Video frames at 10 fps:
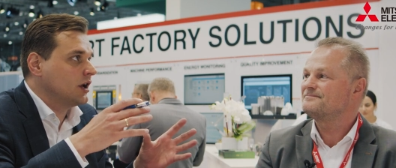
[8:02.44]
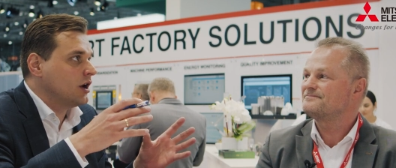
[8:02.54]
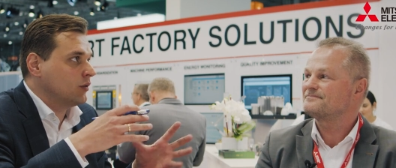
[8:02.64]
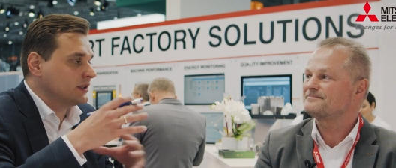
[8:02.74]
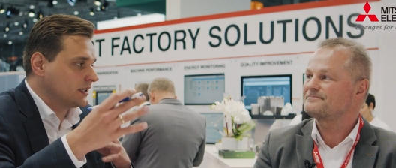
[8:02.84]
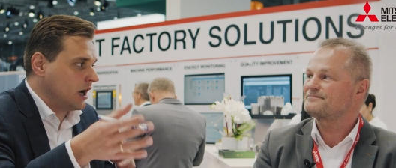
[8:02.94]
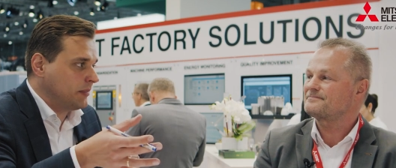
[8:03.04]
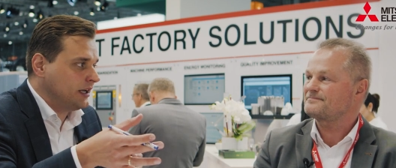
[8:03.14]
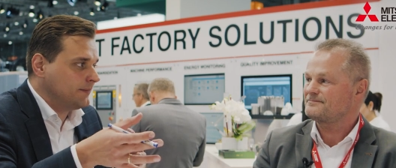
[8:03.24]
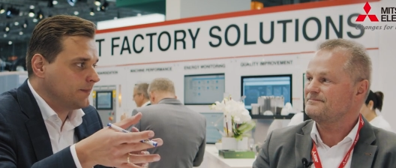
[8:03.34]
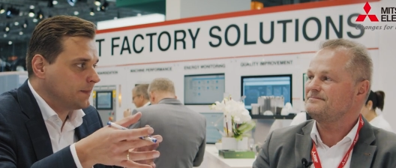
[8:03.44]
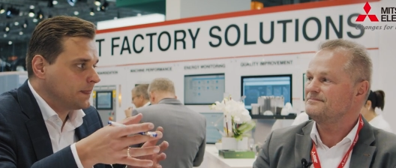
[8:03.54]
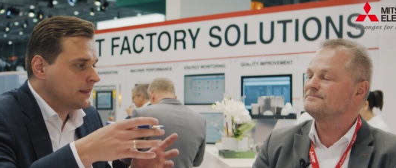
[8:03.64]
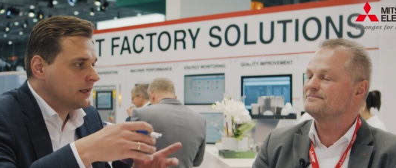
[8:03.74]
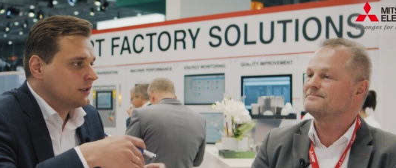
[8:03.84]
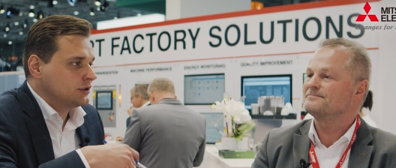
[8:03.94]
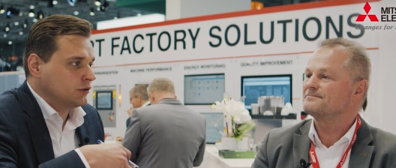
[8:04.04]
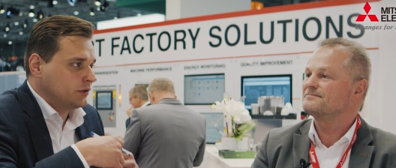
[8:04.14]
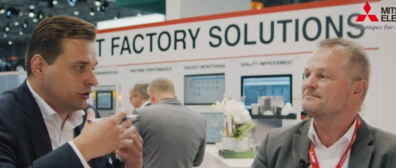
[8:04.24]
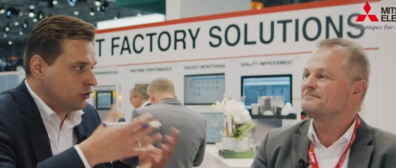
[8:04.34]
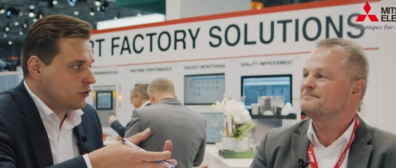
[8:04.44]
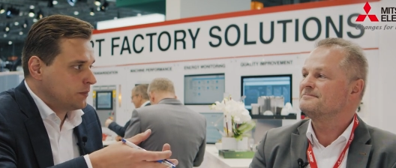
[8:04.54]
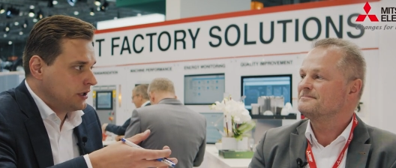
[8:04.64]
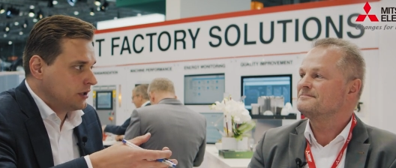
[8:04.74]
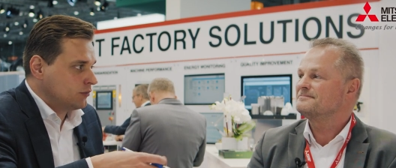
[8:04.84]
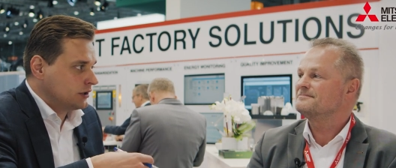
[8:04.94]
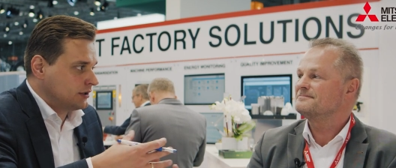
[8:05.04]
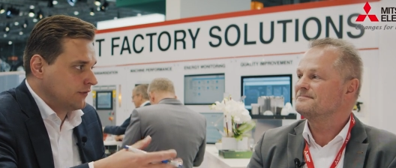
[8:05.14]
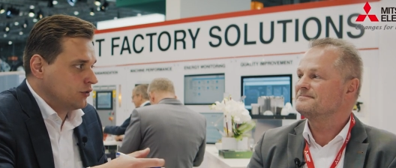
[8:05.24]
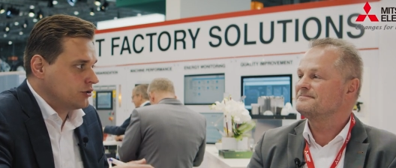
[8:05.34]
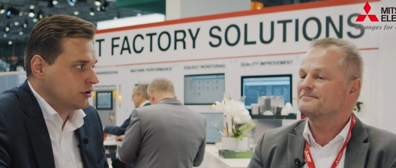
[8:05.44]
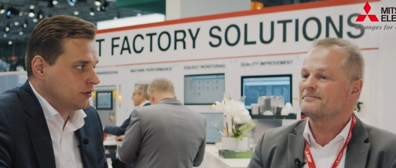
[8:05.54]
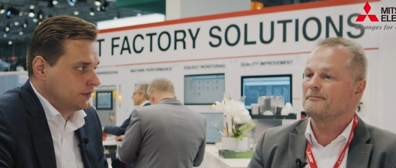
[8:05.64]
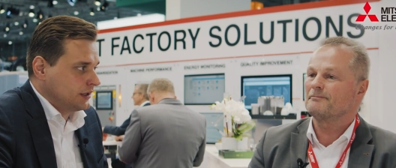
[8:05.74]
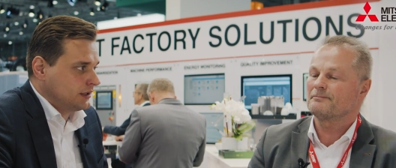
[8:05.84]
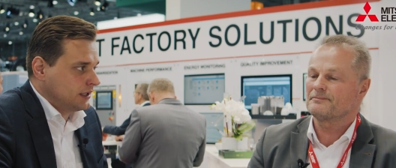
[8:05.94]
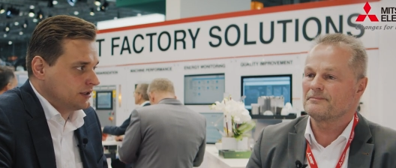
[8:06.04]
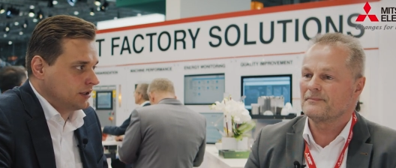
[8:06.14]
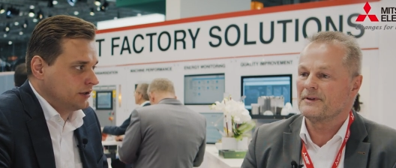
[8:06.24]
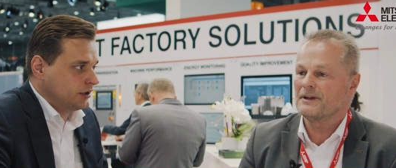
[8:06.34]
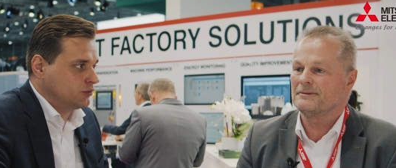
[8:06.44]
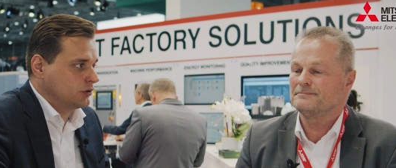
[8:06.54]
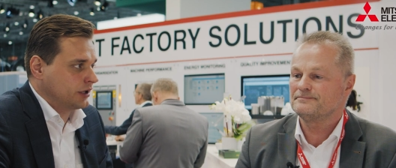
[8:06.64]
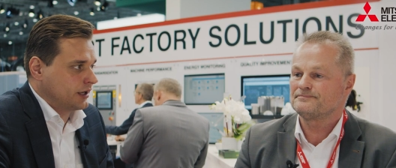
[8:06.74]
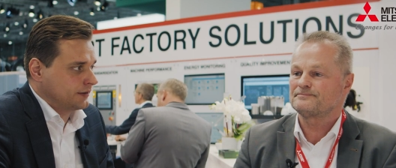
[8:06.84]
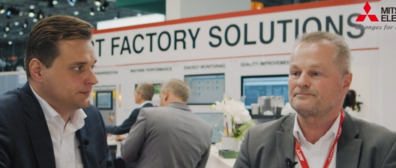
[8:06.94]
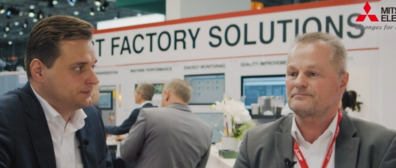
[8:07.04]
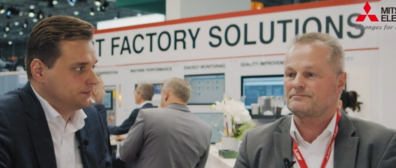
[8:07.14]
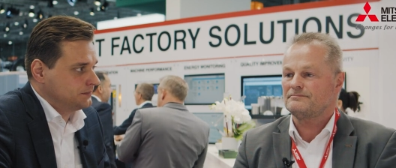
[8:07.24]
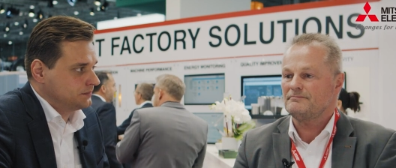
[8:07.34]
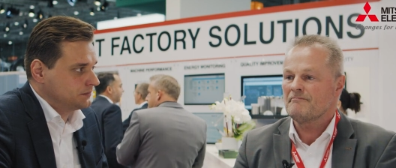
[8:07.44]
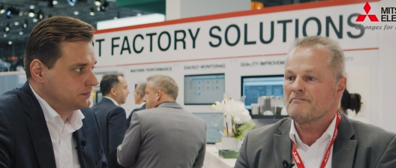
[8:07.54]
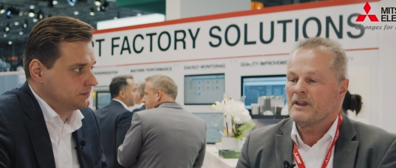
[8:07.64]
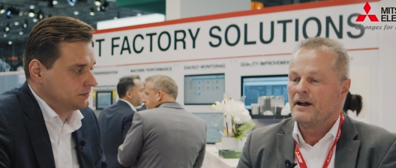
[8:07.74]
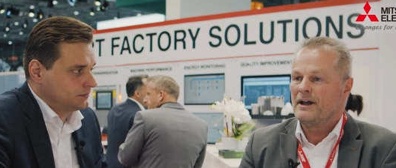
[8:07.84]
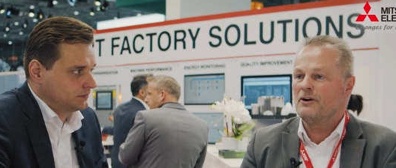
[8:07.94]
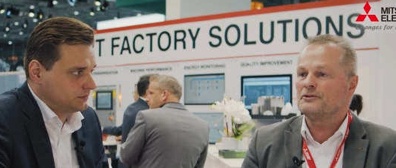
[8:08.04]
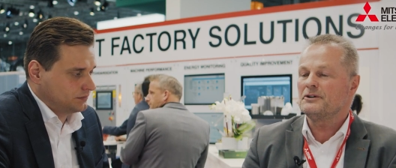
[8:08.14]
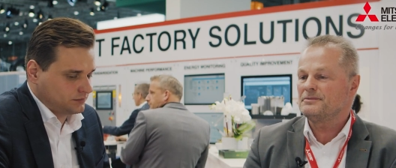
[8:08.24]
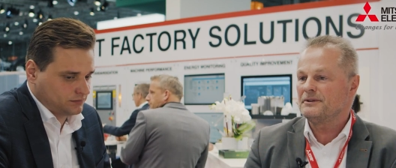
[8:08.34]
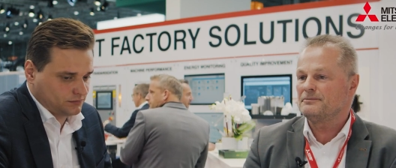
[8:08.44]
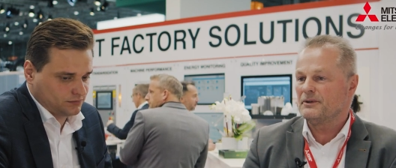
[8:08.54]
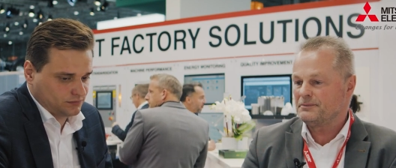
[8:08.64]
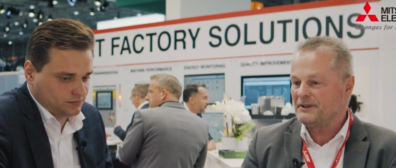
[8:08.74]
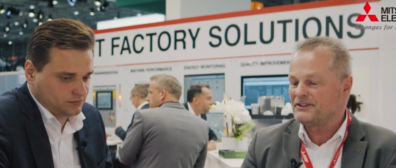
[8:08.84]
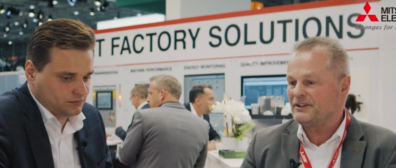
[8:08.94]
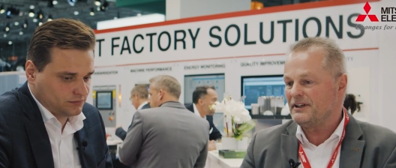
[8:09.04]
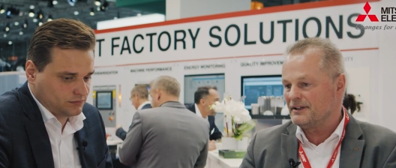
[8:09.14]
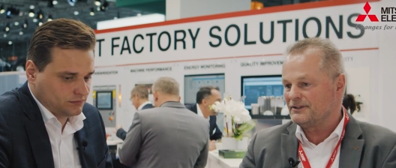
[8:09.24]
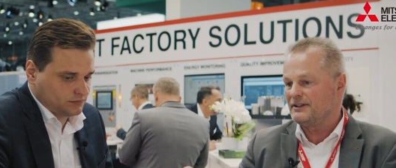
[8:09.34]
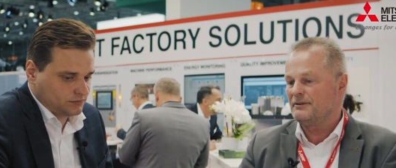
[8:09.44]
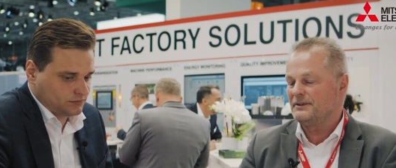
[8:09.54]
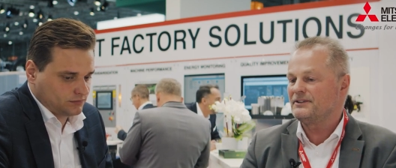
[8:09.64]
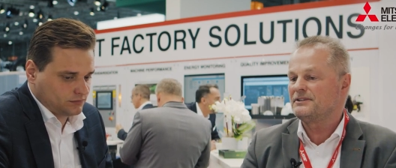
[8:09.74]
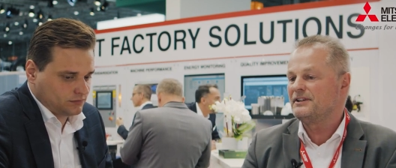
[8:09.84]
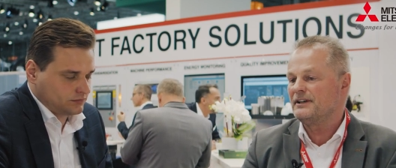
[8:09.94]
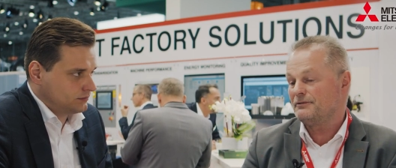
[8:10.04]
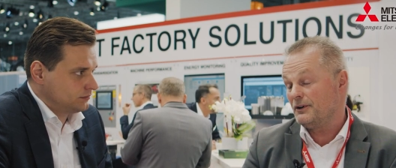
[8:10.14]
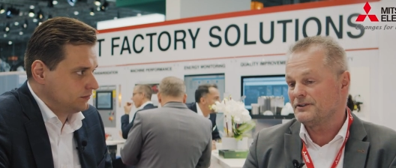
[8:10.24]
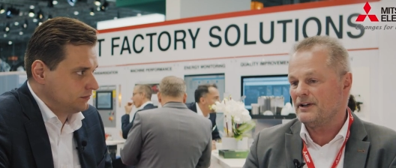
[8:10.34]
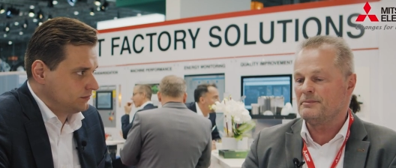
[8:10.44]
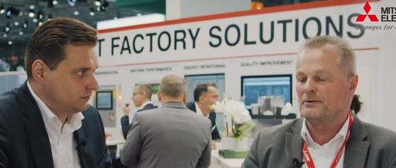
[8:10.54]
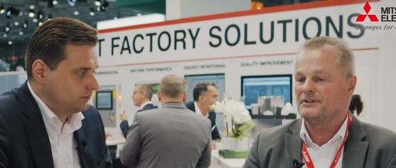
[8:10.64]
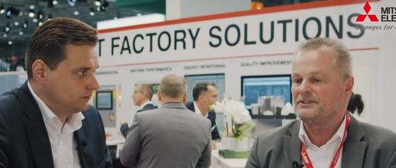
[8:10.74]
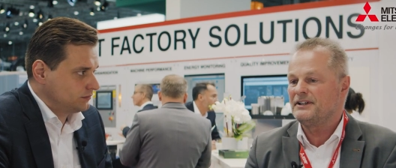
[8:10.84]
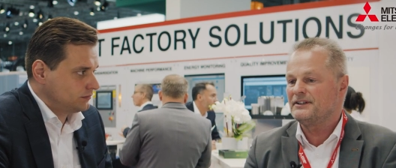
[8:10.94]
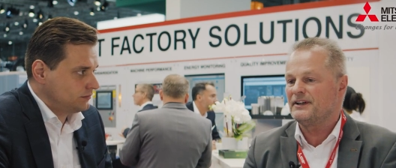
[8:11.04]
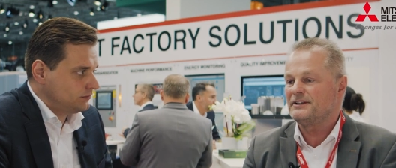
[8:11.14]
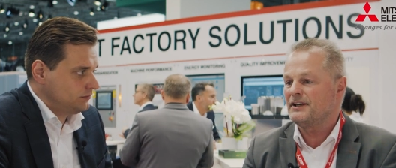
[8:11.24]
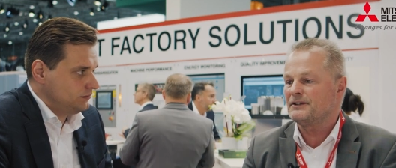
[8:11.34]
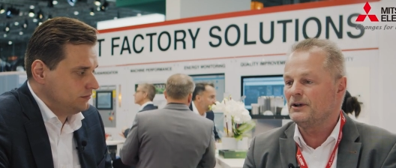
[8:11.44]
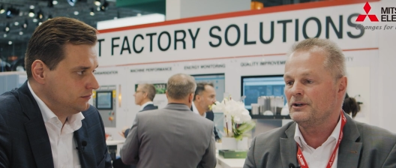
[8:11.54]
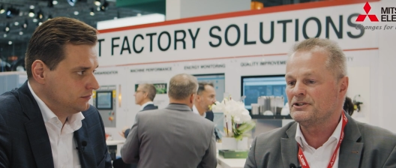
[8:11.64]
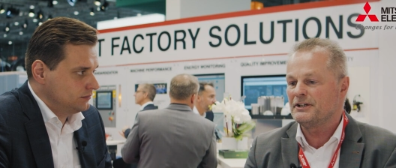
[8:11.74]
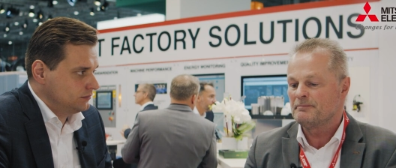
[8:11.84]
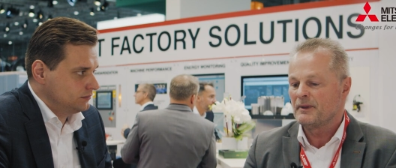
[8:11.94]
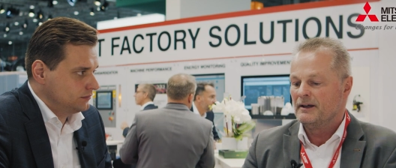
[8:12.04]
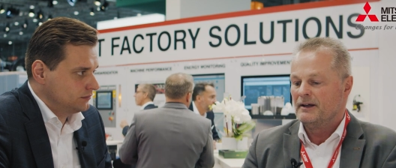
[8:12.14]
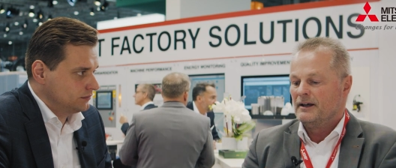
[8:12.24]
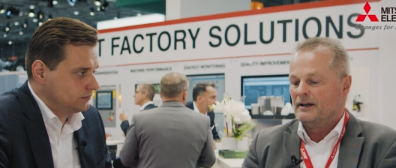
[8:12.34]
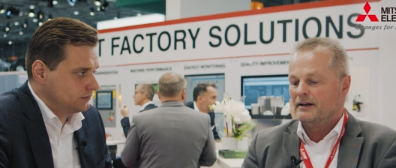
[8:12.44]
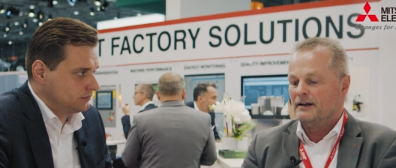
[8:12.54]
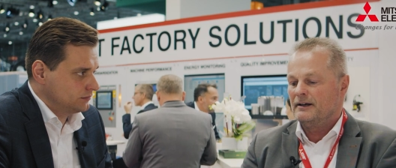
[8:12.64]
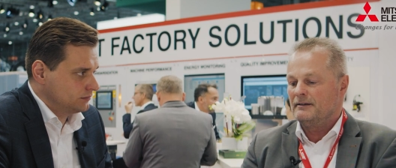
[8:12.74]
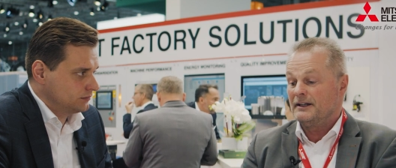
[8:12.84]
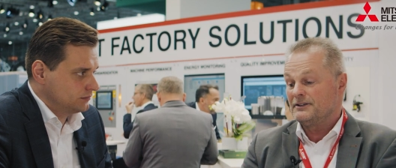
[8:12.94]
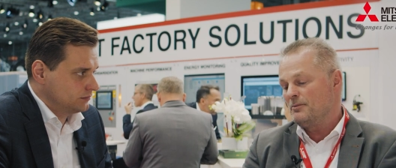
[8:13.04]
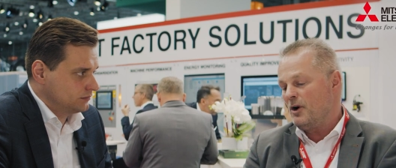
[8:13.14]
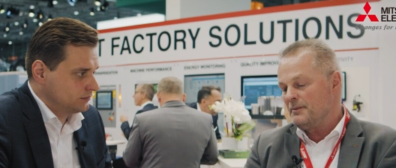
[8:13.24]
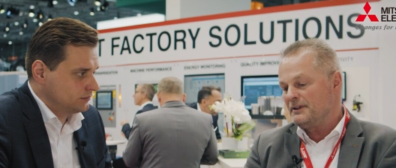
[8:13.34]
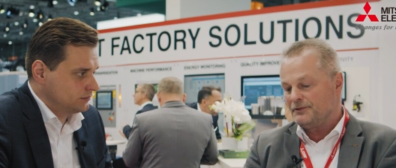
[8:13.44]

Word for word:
Speaker 1: what's coming. So in your opinion, what's the future of the industrial networking?
Speaker 2: Yeah, of course. What what we see is here with the T, for example, with TSN technology uh, at the moment,